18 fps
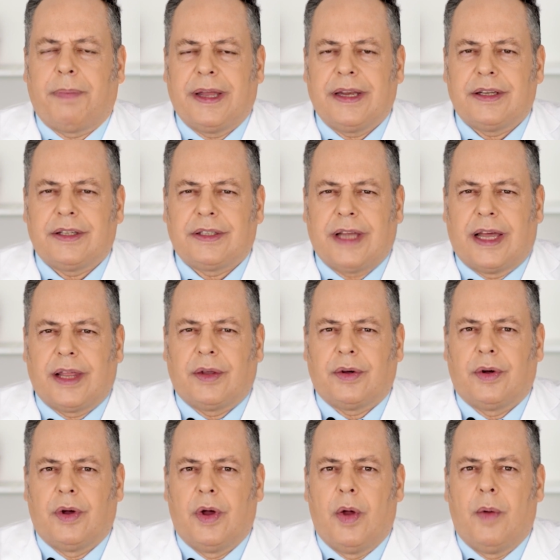
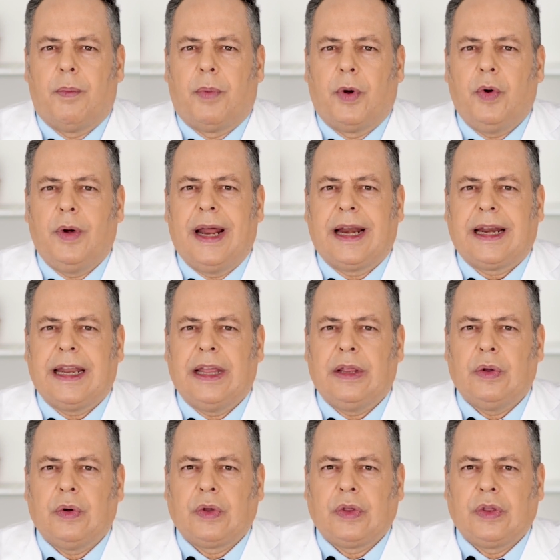Exercise
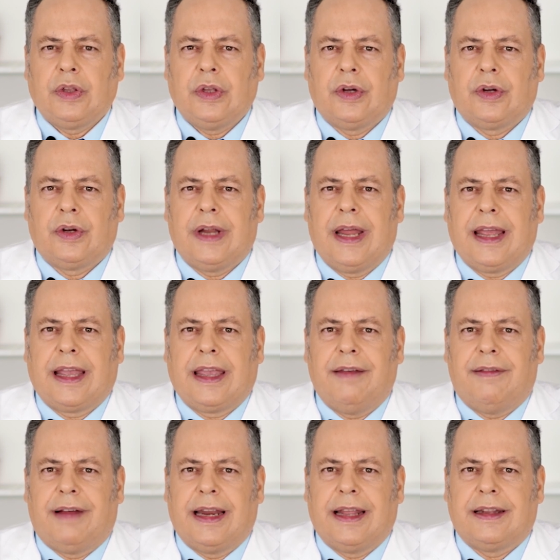has an
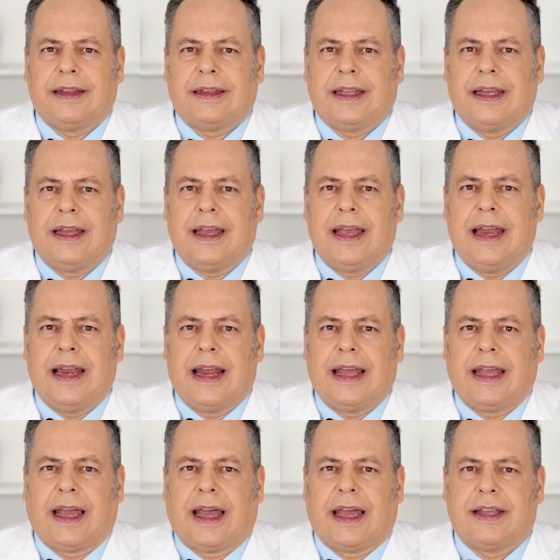antidepressant effect.